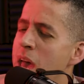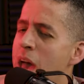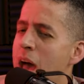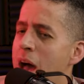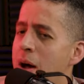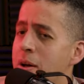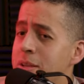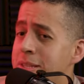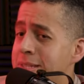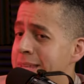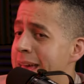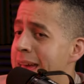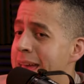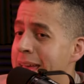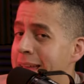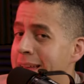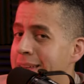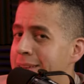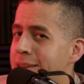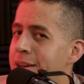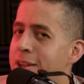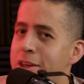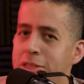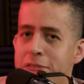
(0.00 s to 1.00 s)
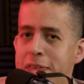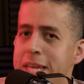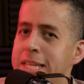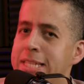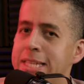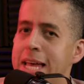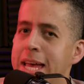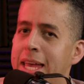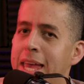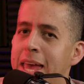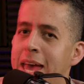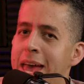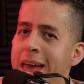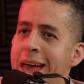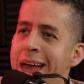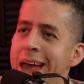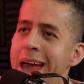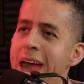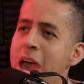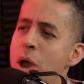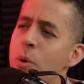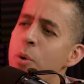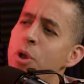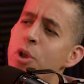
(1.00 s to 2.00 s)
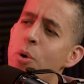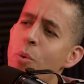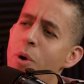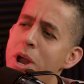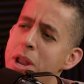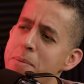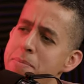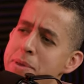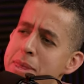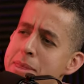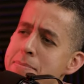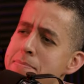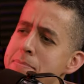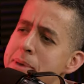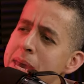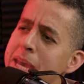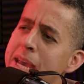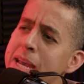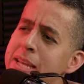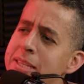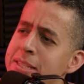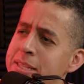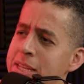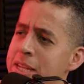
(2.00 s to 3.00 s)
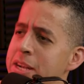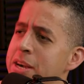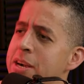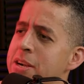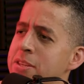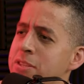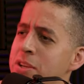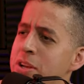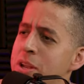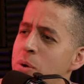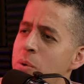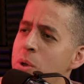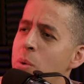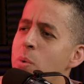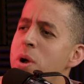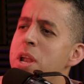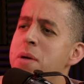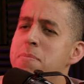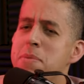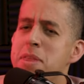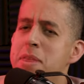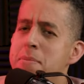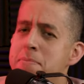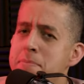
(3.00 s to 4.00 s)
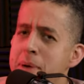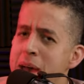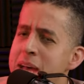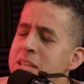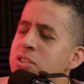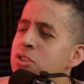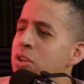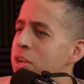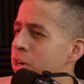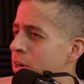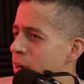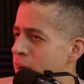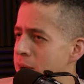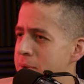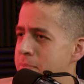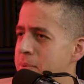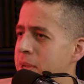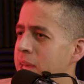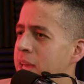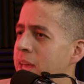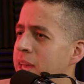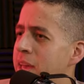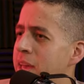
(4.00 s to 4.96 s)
I was saying, you know, things like, hey, we don't want to be the biggest in Arizona. We want to be the best solar company,